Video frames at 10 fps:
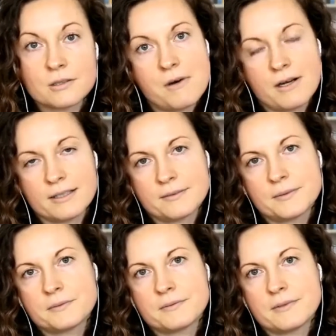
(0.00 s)
and so on,
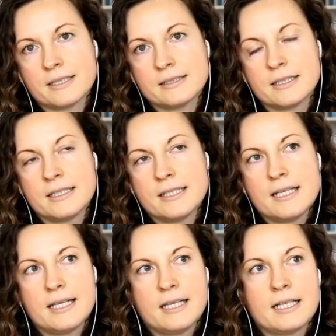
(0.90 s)
right?
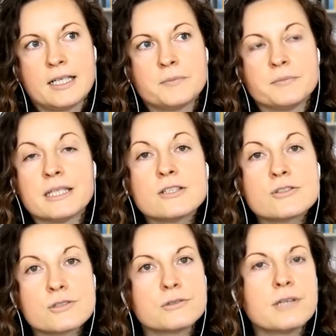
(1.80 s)
Um, it
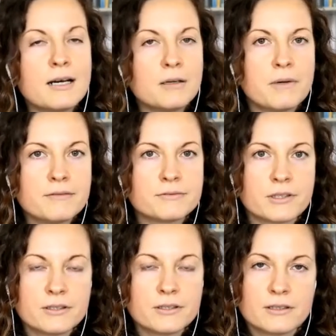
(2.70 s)
is true,
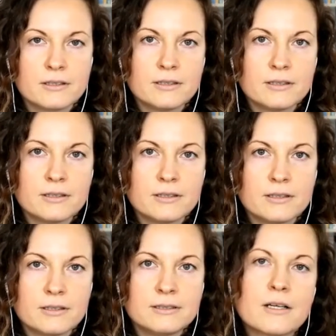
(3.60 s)
however,
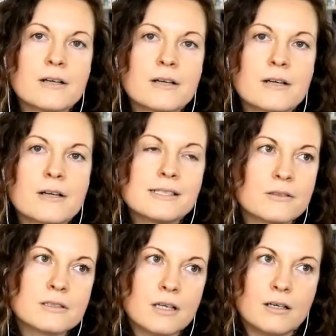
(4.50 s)
that there are a
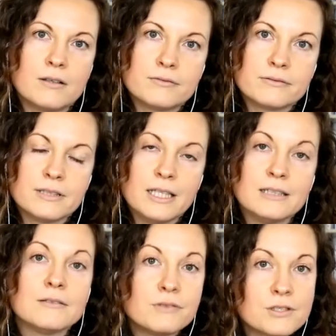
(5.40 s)
series of
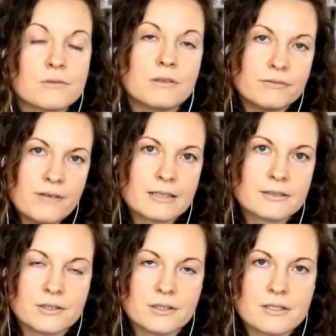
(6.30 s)
individual
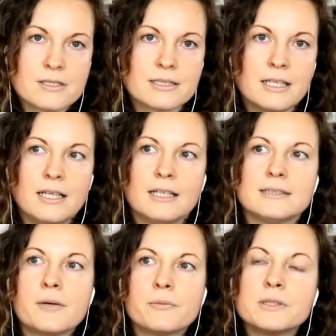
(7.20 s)
factors
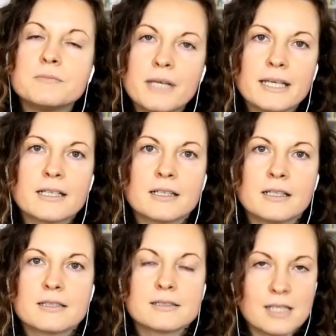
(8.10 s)
that would make
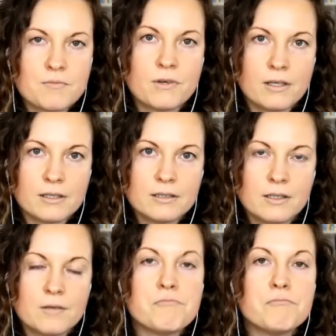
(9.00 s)

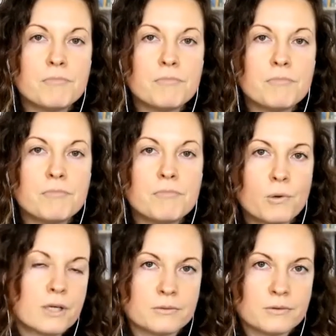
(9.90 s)
someone more
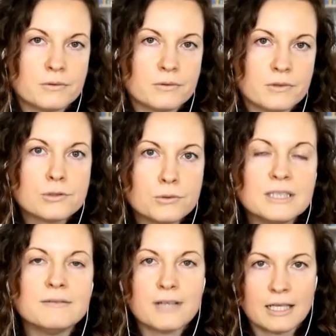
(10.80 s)
prone
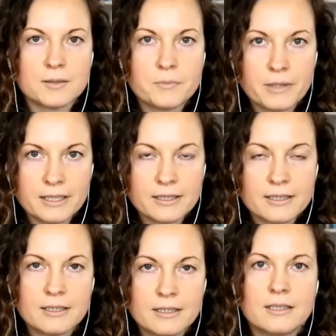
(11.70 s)
to
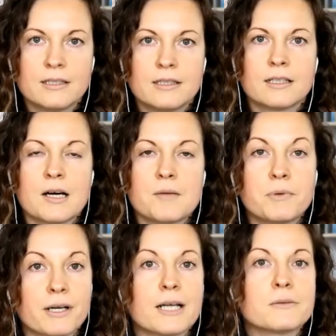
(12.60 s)
developing
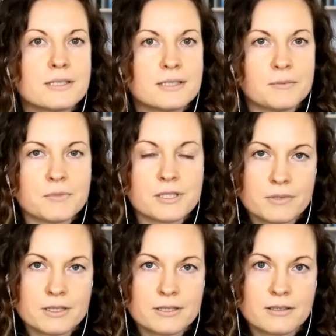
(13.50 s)
uh, burnout
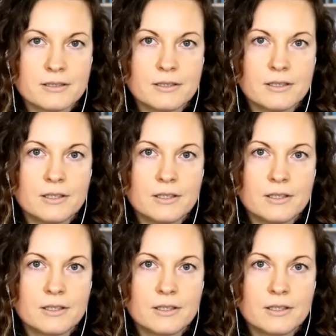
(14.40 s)
symptoms.